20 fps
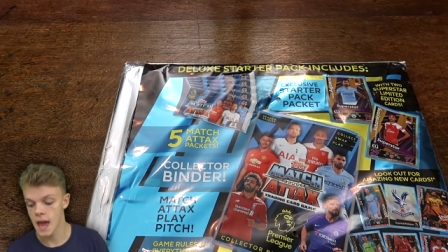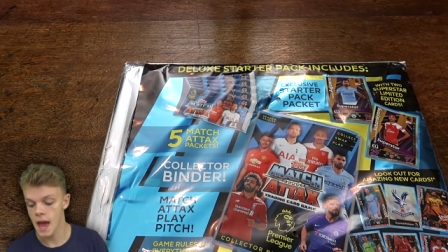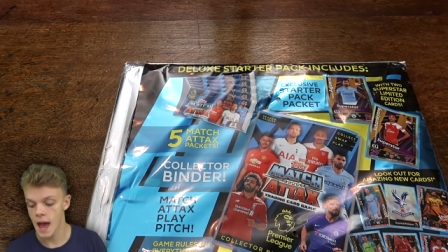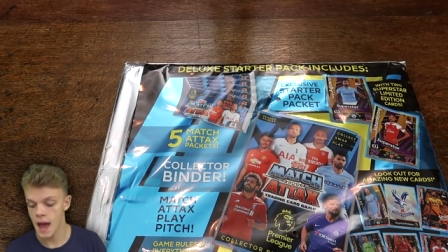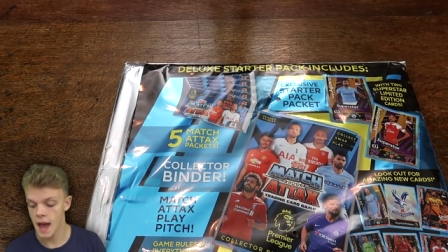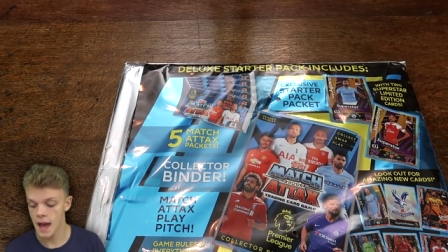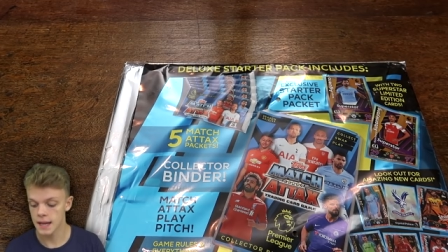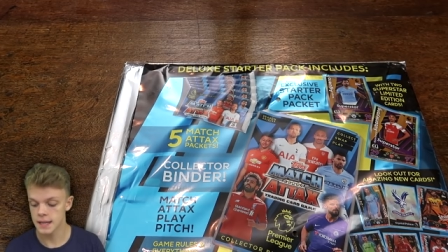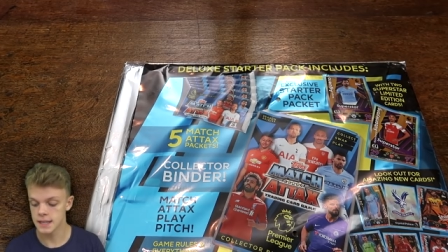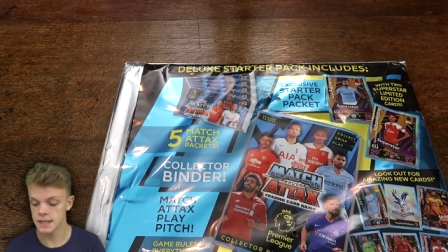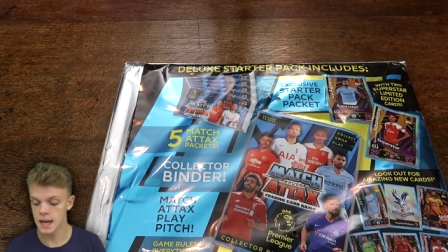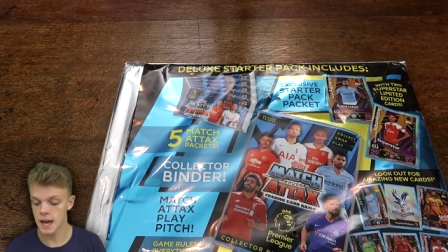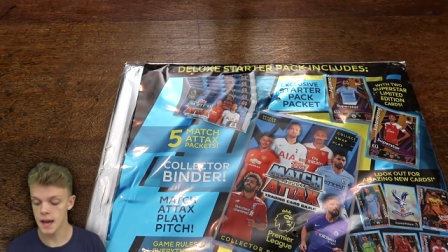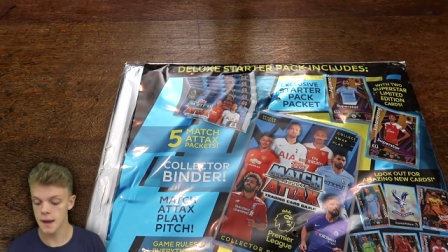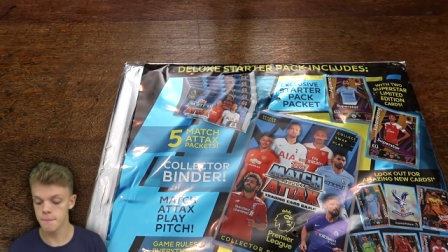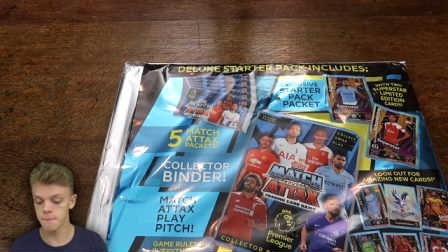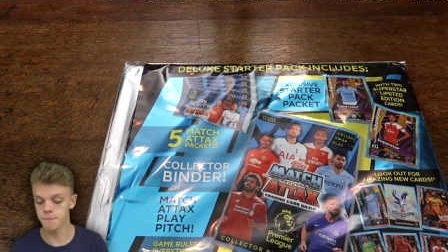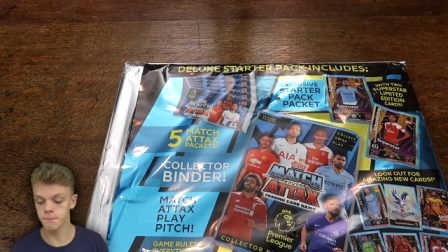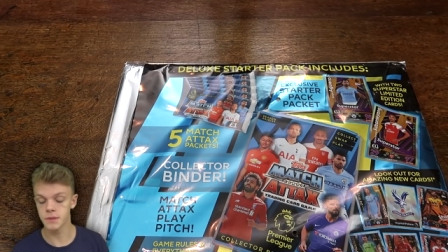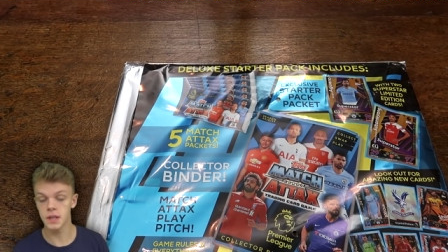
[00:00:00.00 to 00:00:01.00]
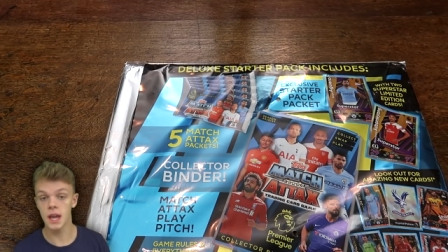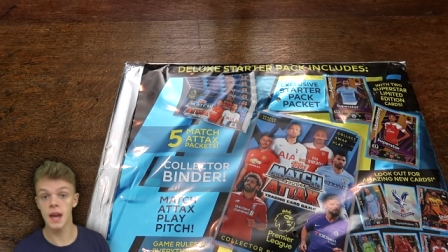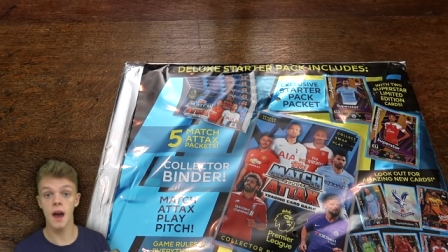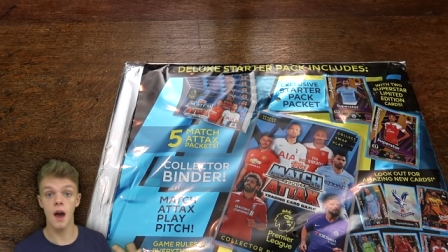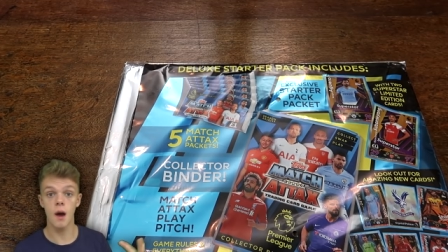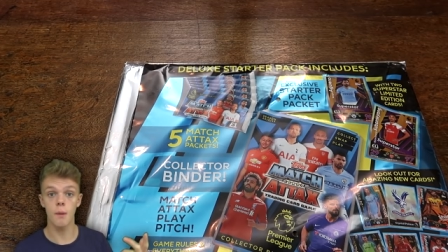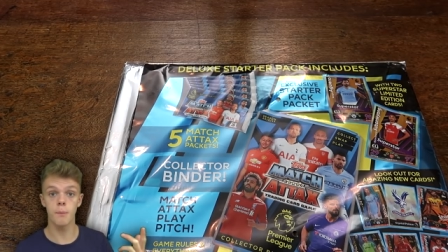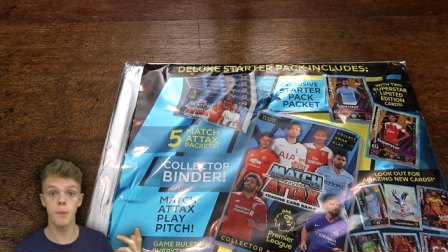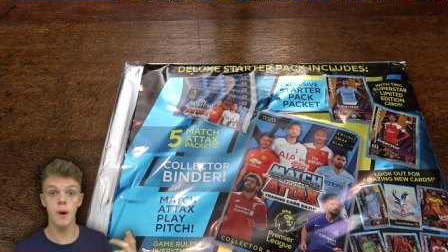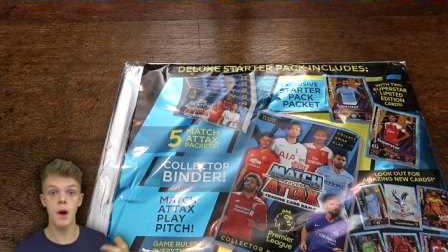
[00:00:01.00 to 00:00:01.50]
And um, yeah,
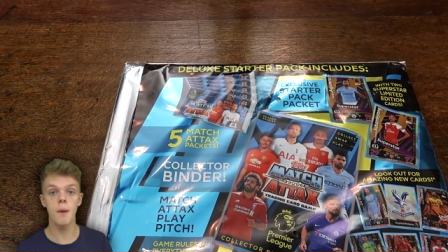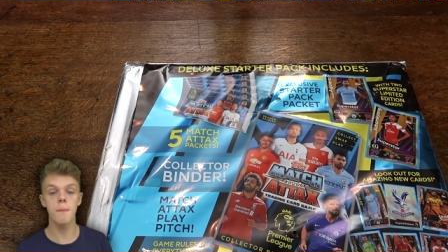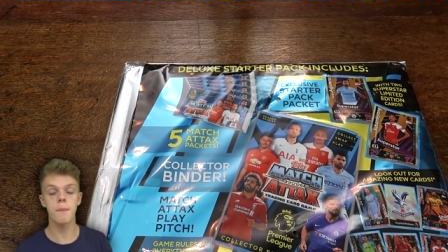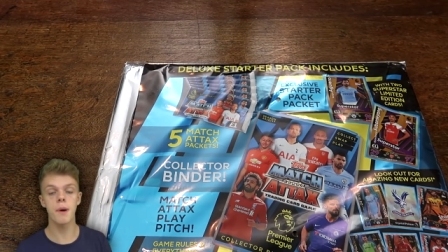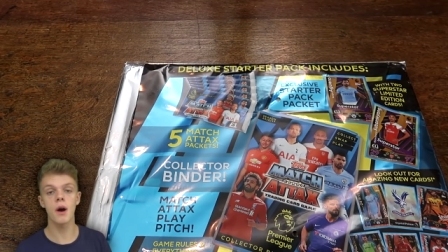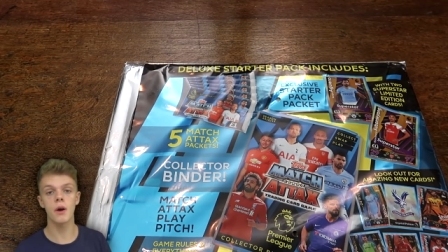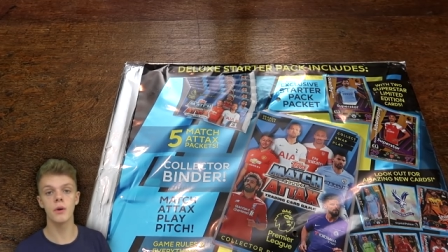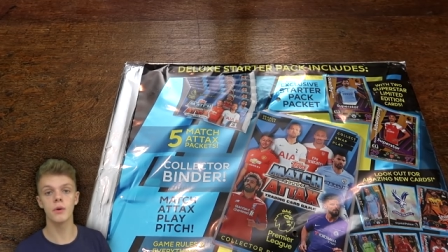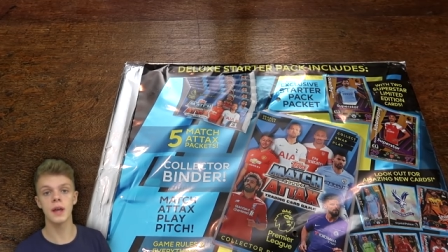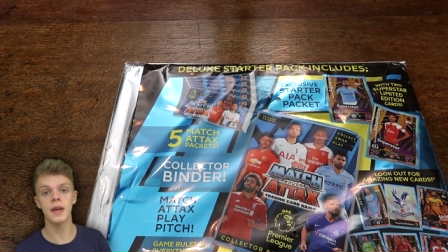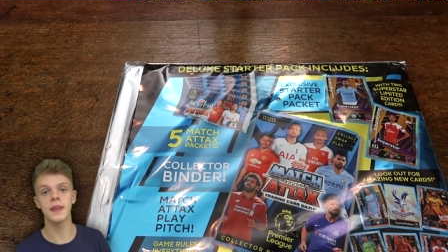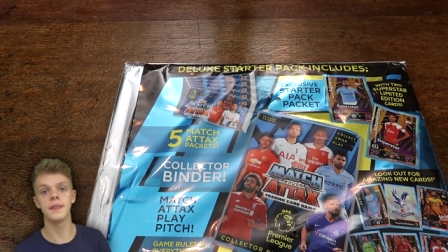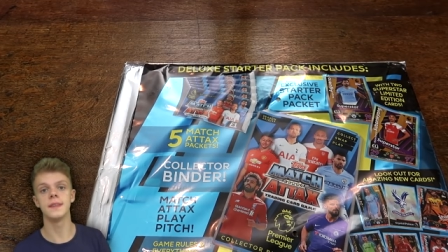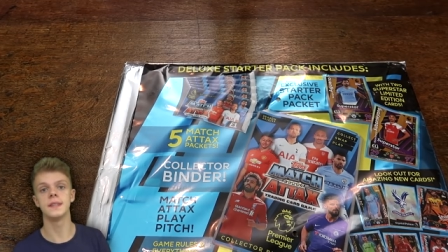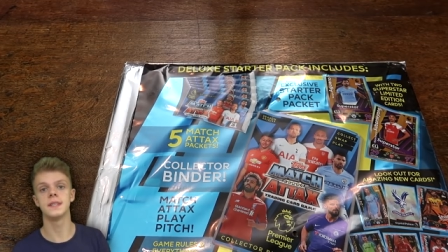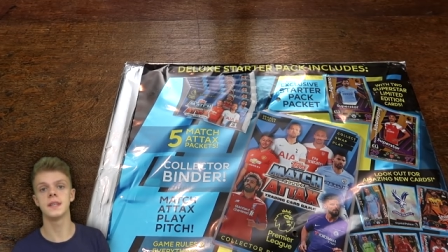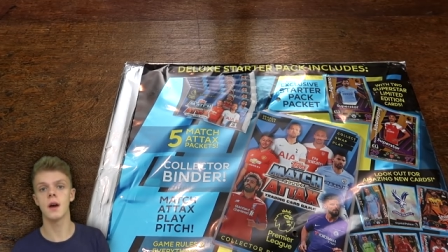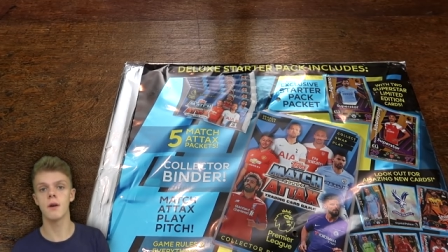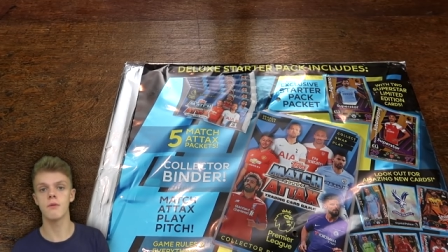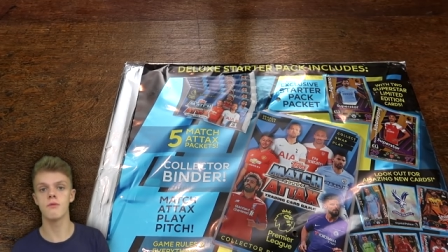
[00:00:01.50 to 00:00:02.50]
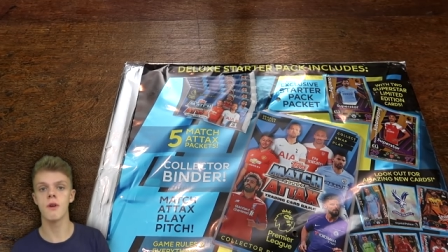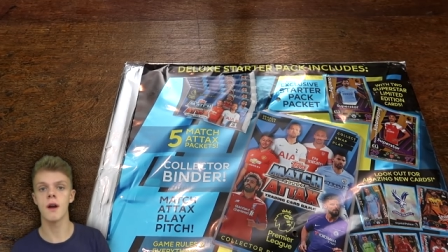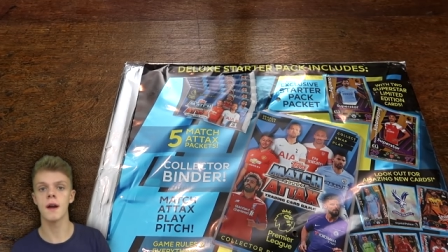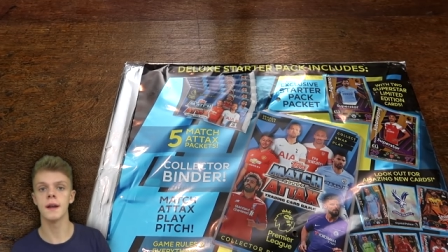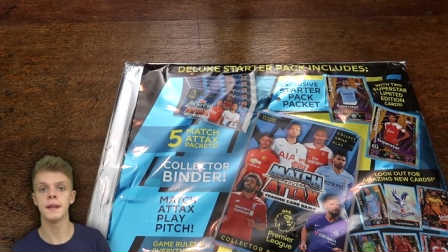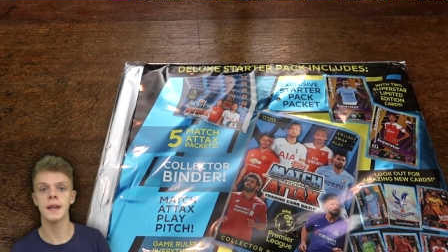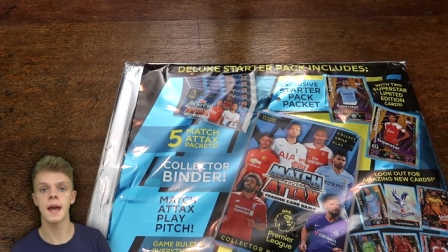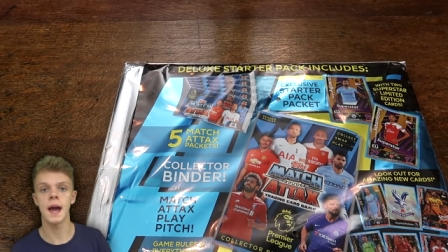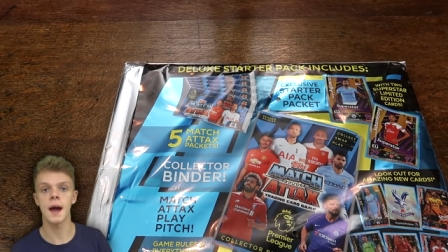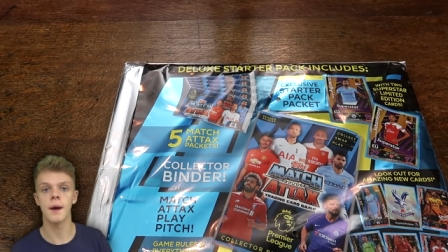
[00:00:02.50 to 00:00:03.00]
I'll put a poll in the top
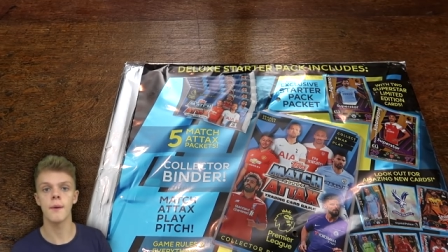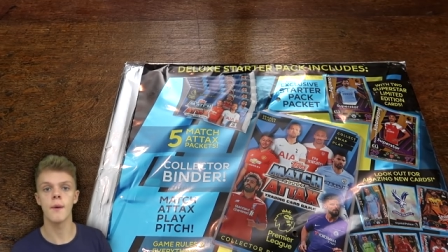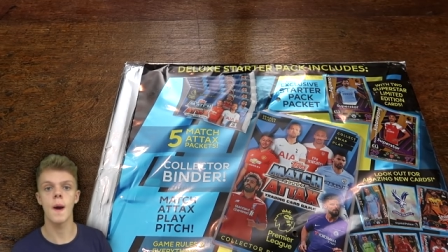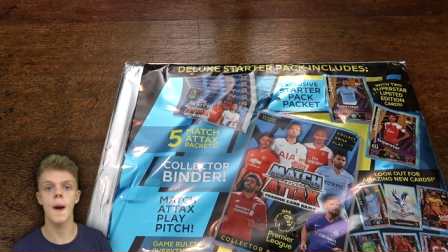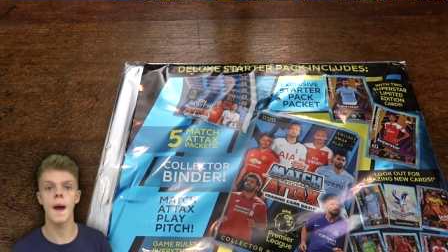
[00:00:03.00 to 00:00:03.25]
right now.